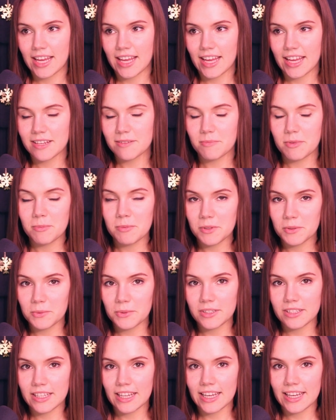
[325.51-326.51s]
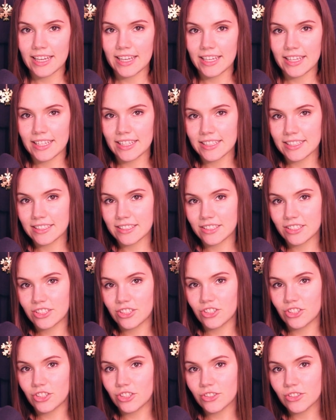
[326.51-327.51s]
And people were like,
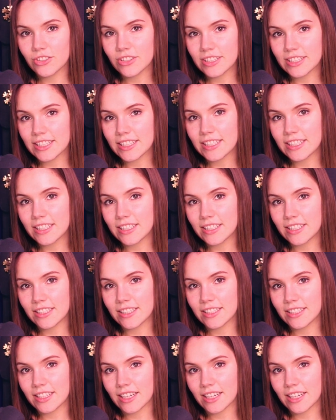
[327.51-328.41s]
Julie,